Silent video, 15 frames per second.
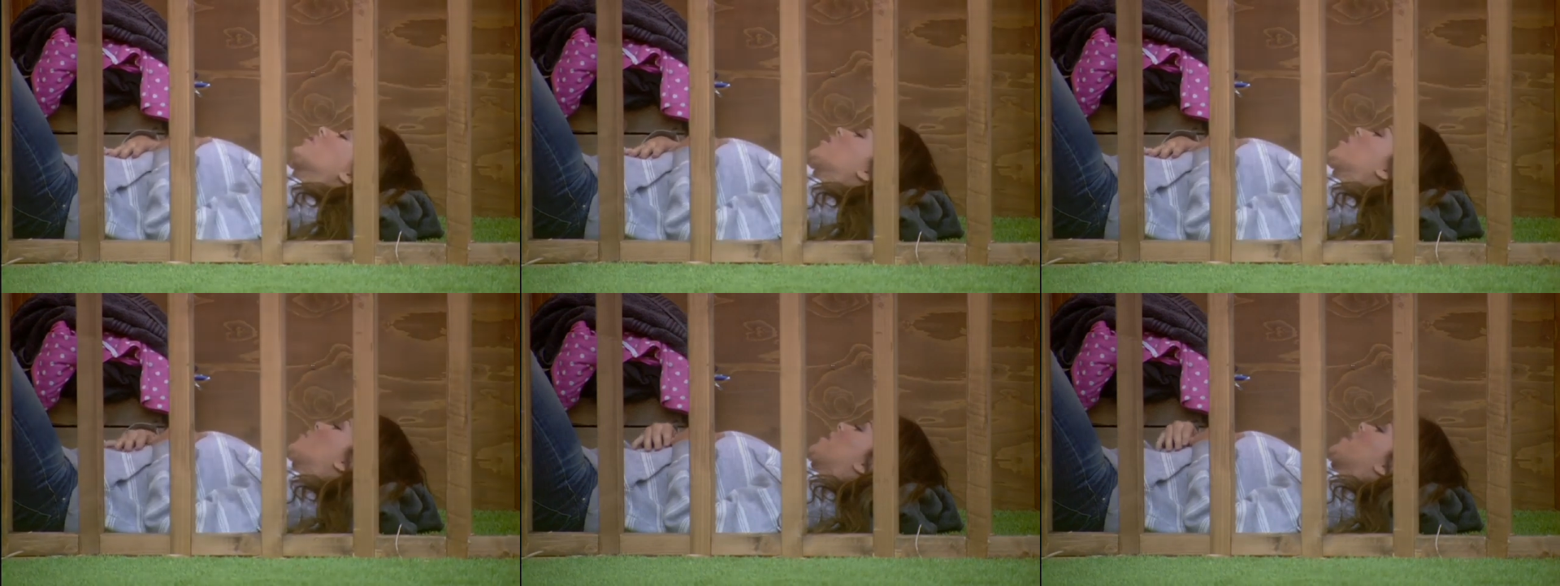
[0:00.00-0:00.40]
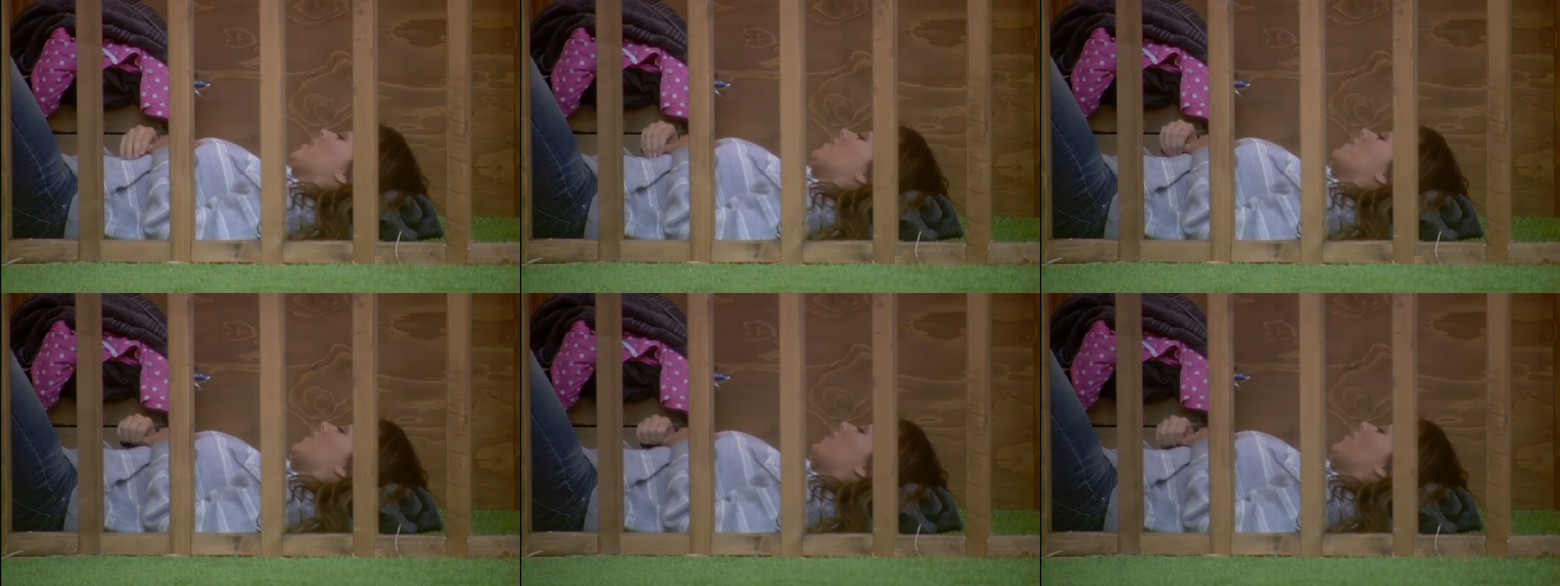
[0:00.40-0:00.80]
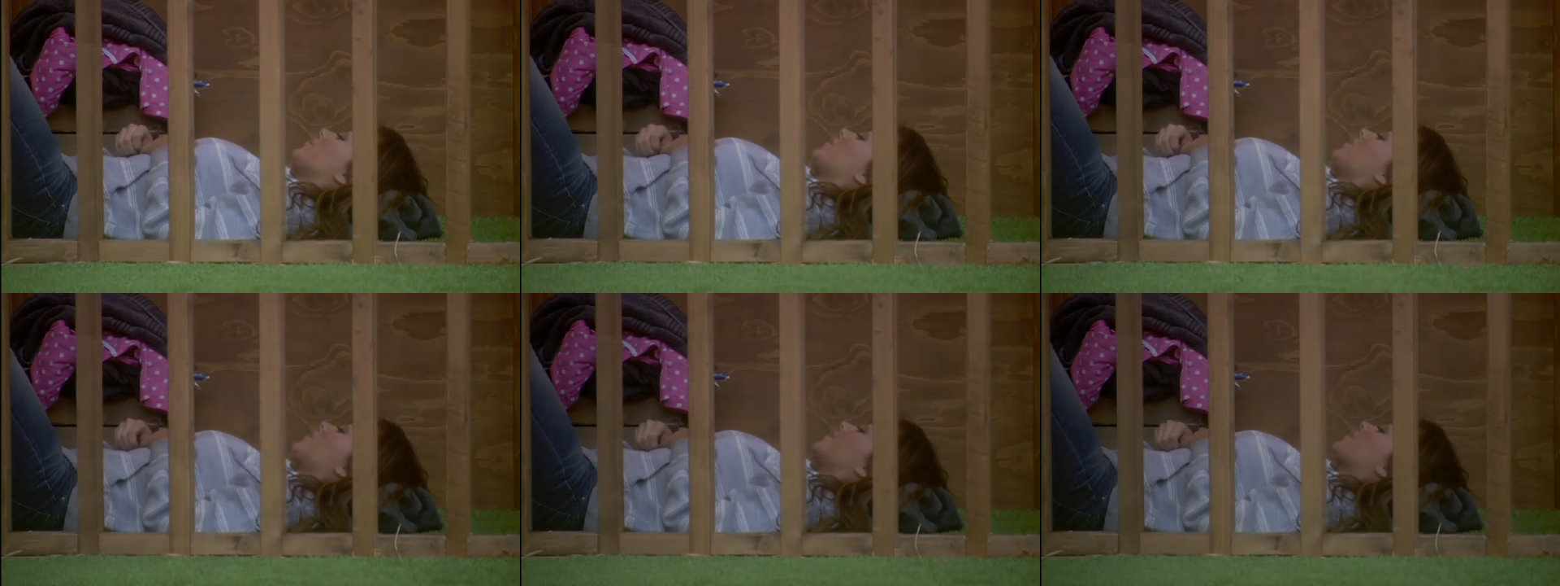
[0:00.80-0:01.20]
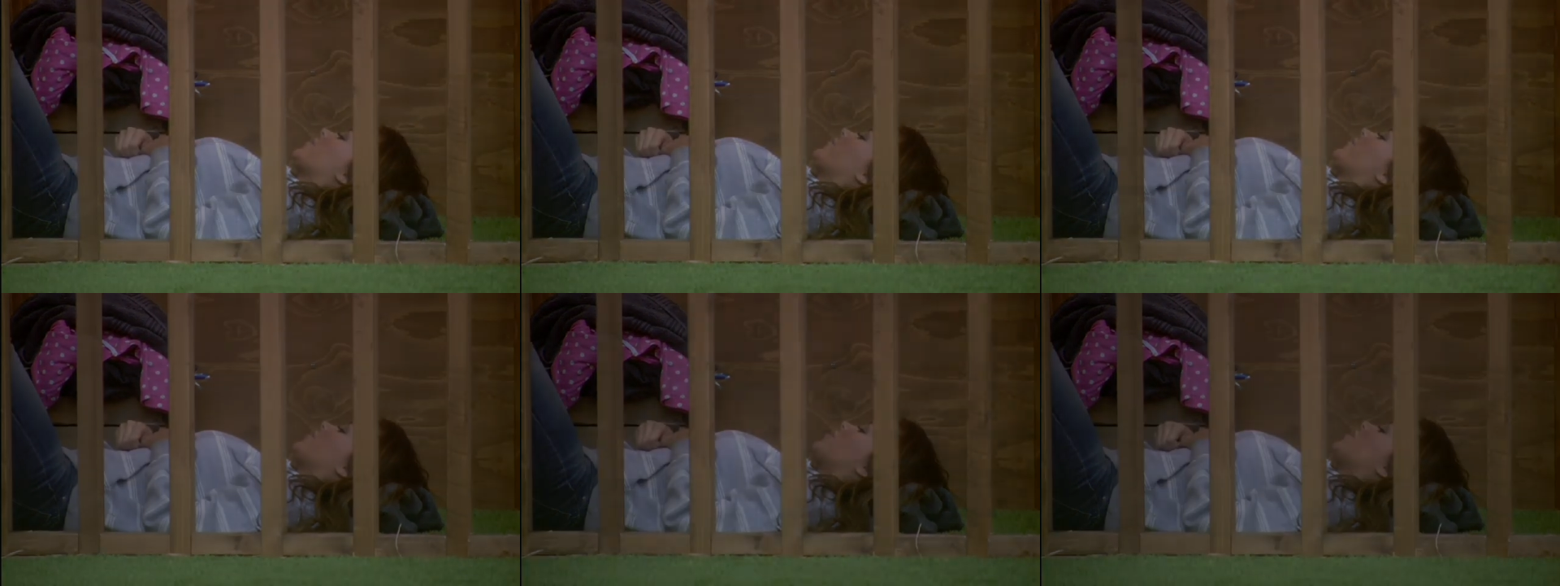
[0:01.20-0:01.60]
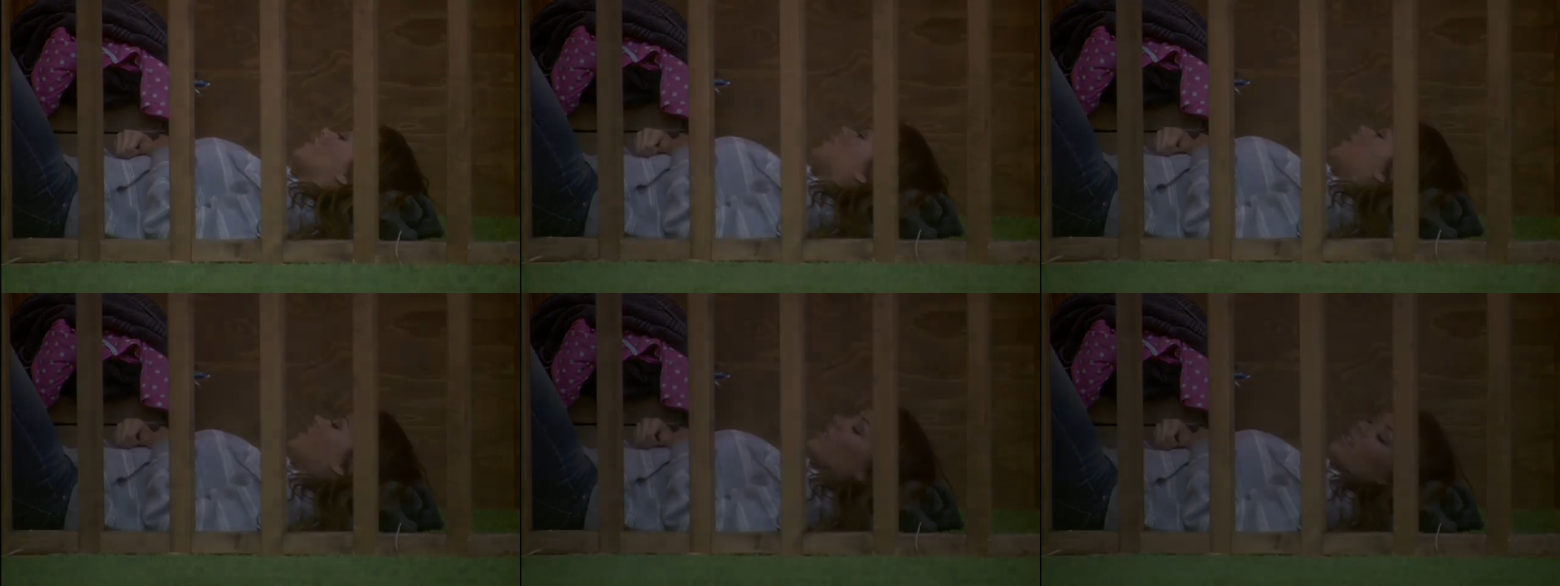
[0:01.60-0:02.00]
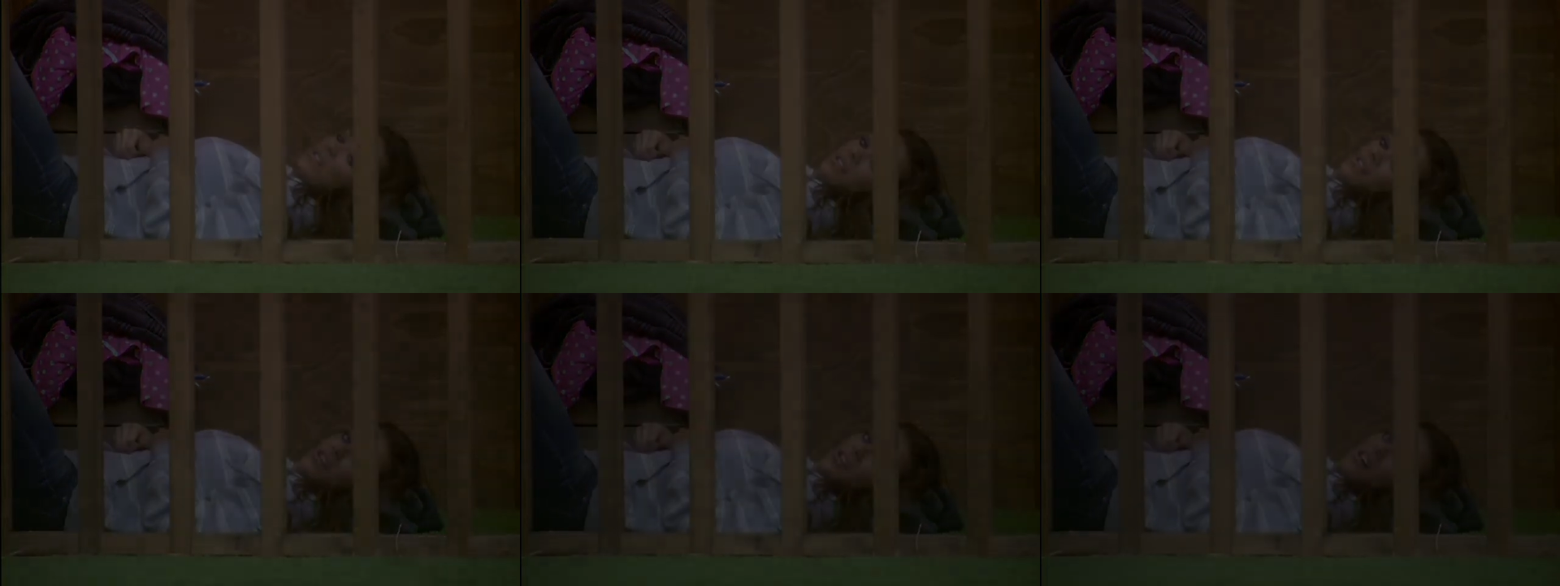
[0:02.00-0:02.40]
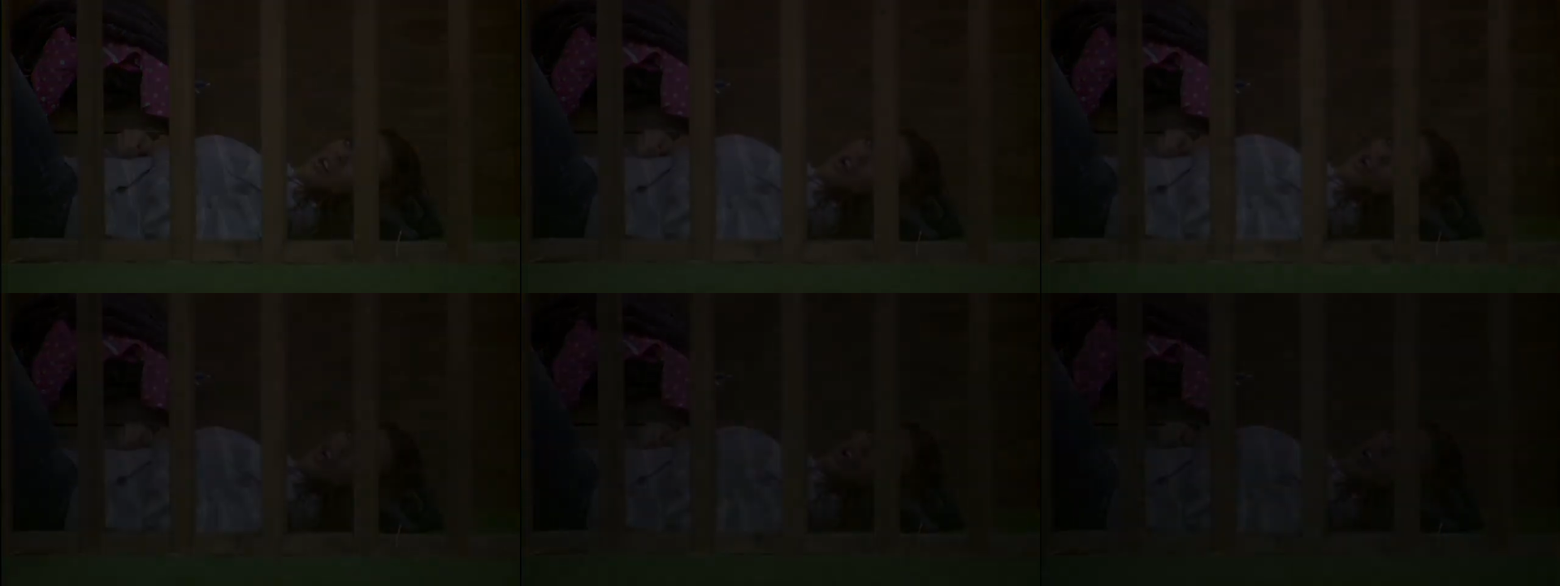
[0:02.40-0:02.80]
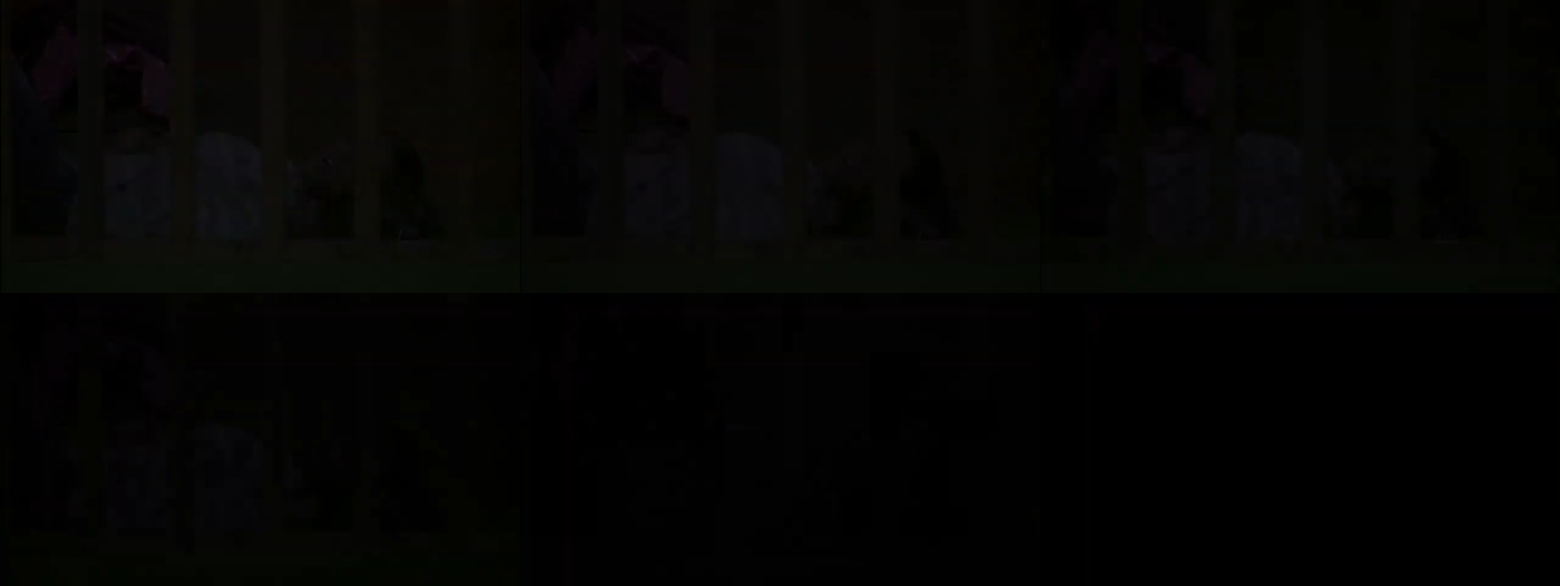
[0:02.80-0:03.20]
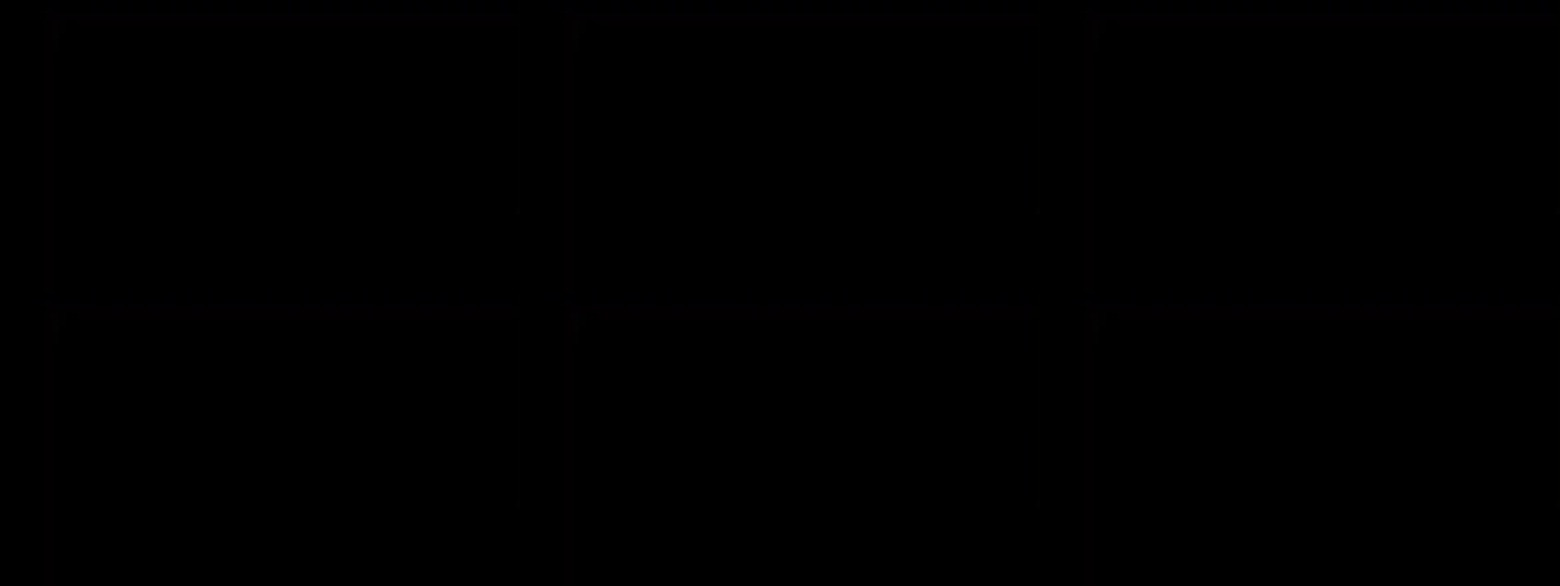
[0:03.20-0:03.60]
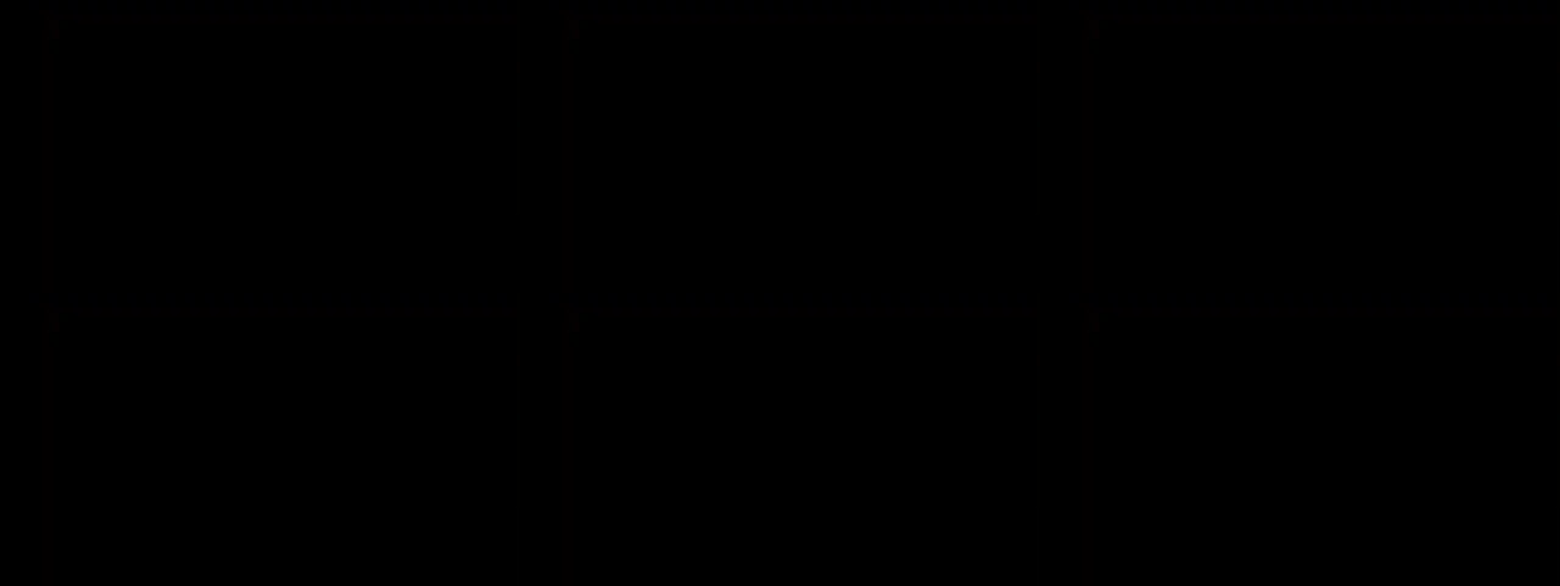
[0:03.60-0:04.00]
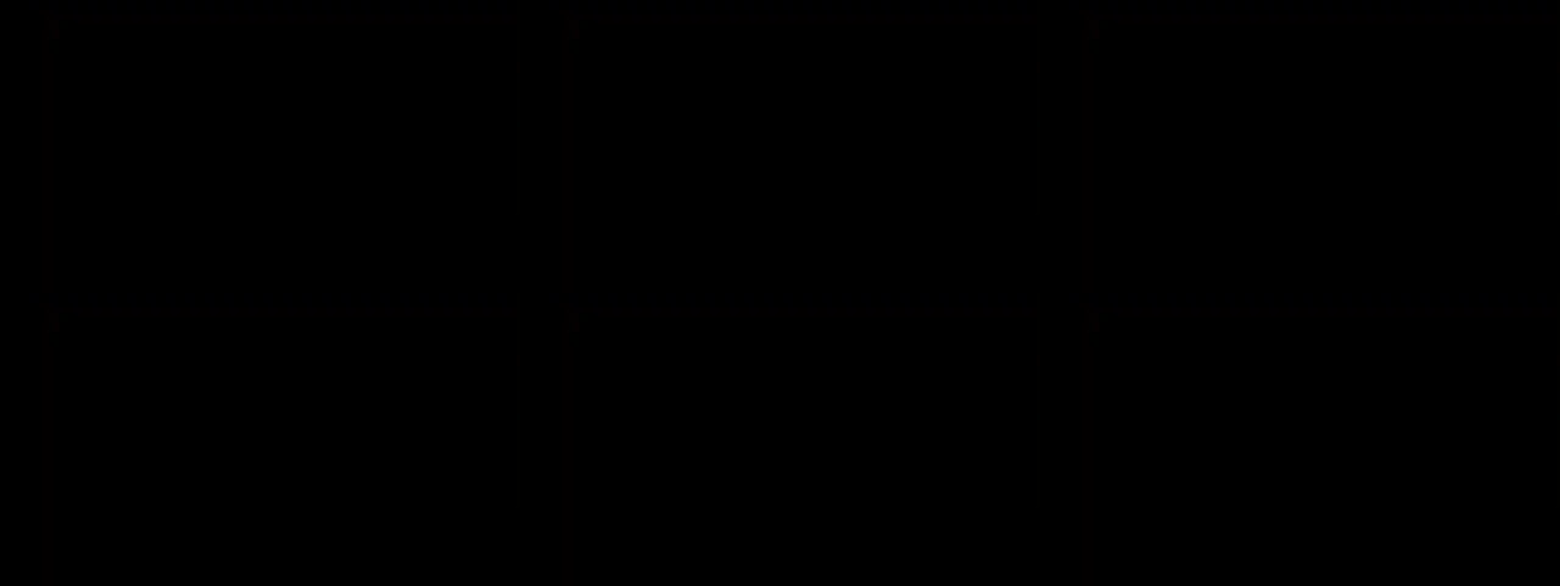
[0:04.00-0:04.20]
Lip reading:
(no speaker visible)